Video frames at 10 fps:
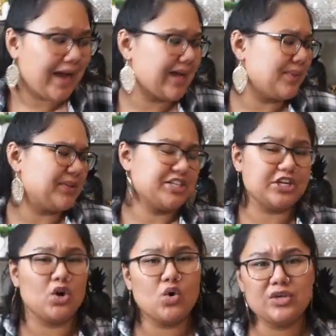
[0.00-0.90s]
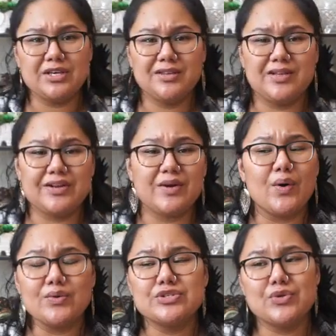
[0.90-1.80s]
I got my chicken hoagie that I
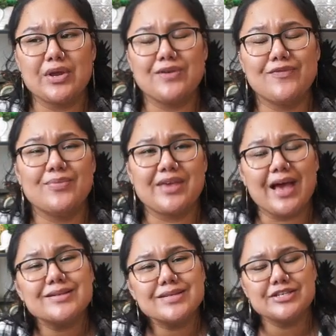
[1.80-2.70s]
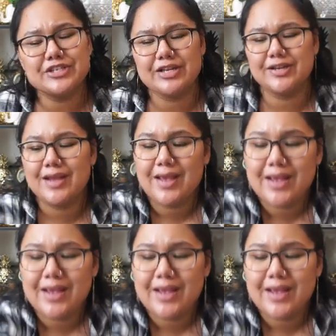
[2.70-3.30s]
always crave from the gas station,